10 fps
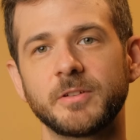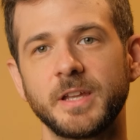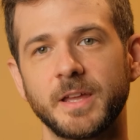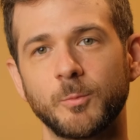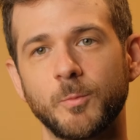only
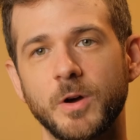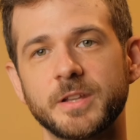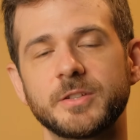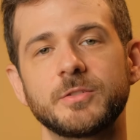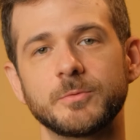had one
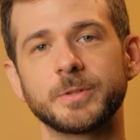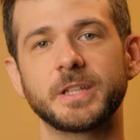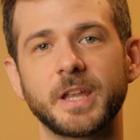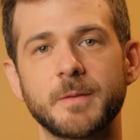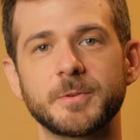issue with
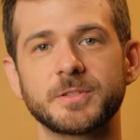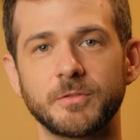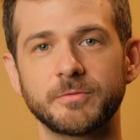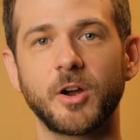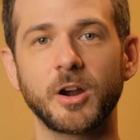the camera
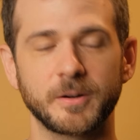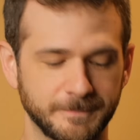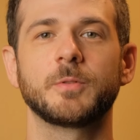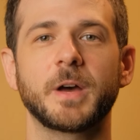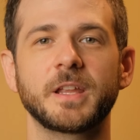so far.
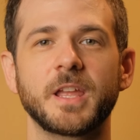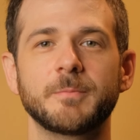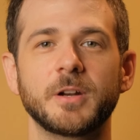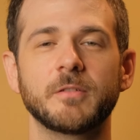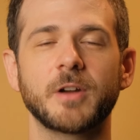When my
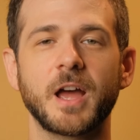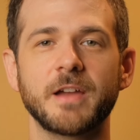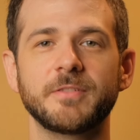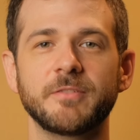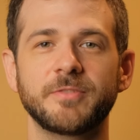camera
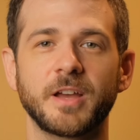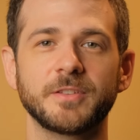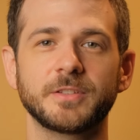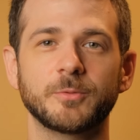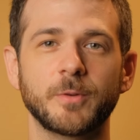arrived, I
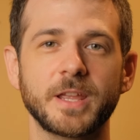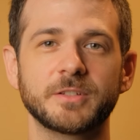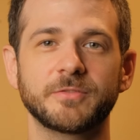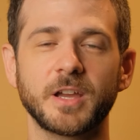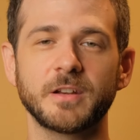found that the
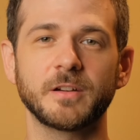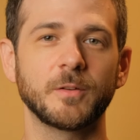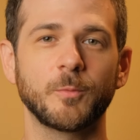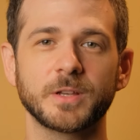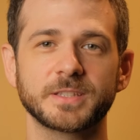
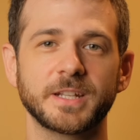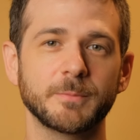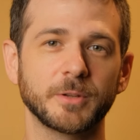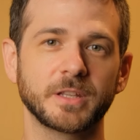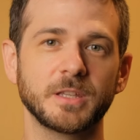rangefinder wasn't
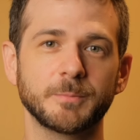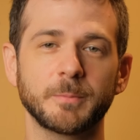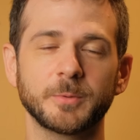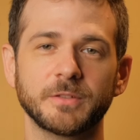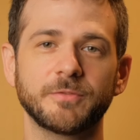able to keep
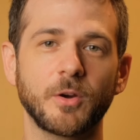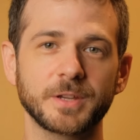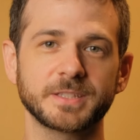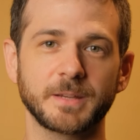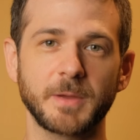up with the
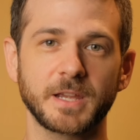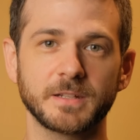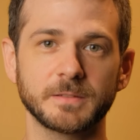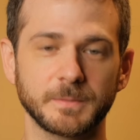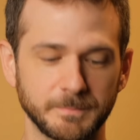focusing
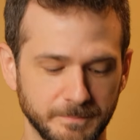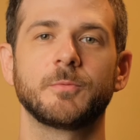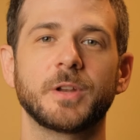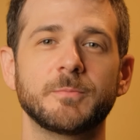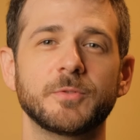mechanism.
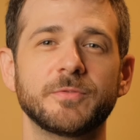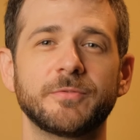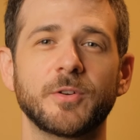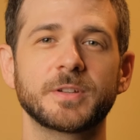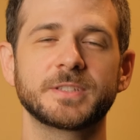When I moved the
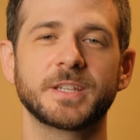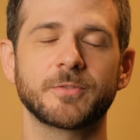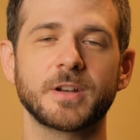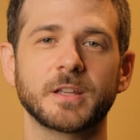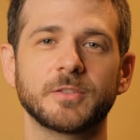focusing
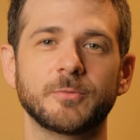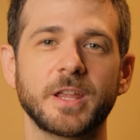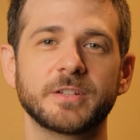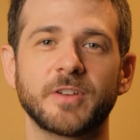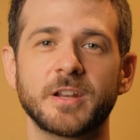ring, the
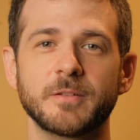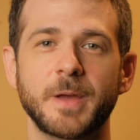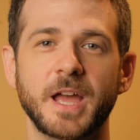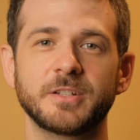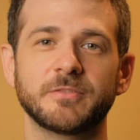rangefinder
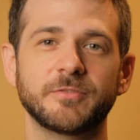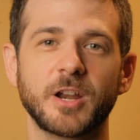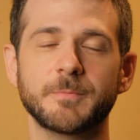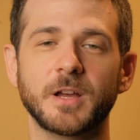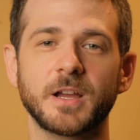patch and
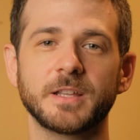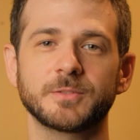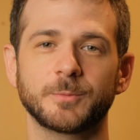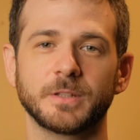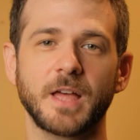frame
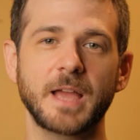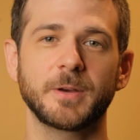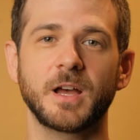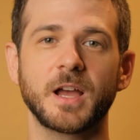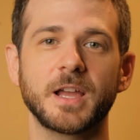lines would lag
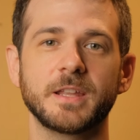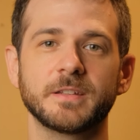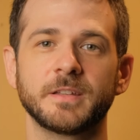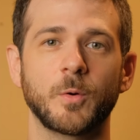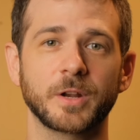behind
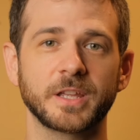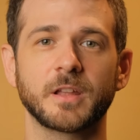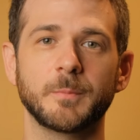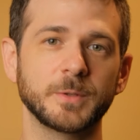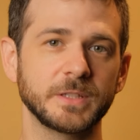or get
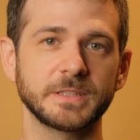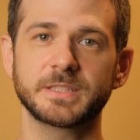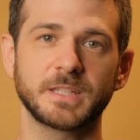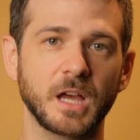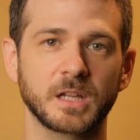completely
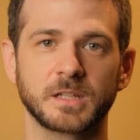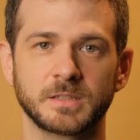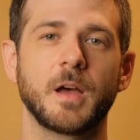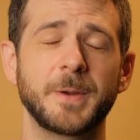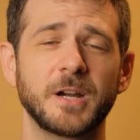stuck.
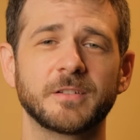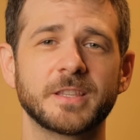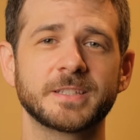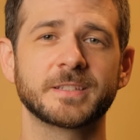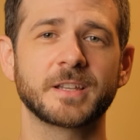Apparently
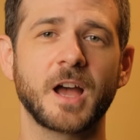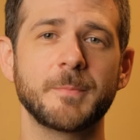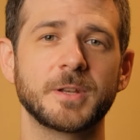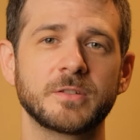this is a common